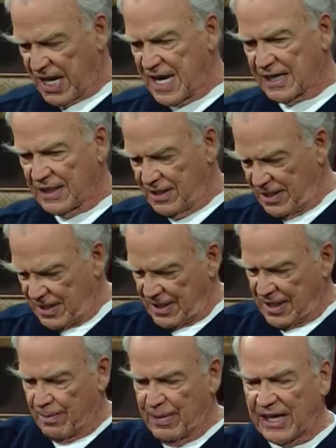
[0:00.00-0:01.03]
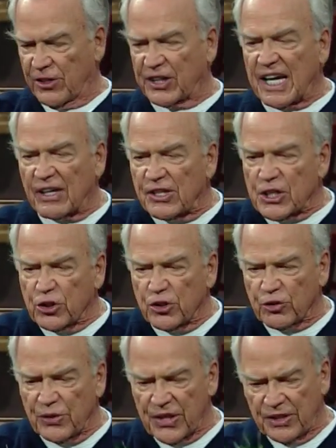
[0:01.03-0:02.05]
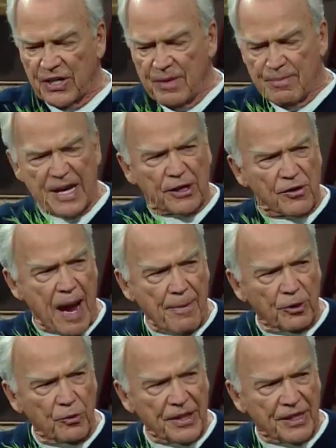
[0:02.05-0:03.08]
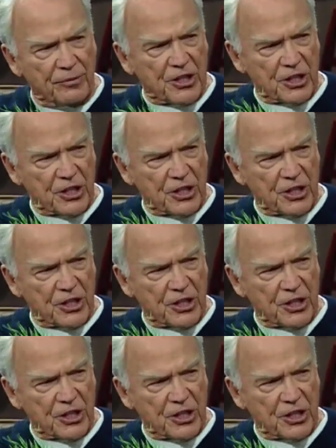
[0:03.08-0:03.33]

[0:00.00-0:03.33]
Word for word: take it, and make your carrot juice with it, make your apple with it, which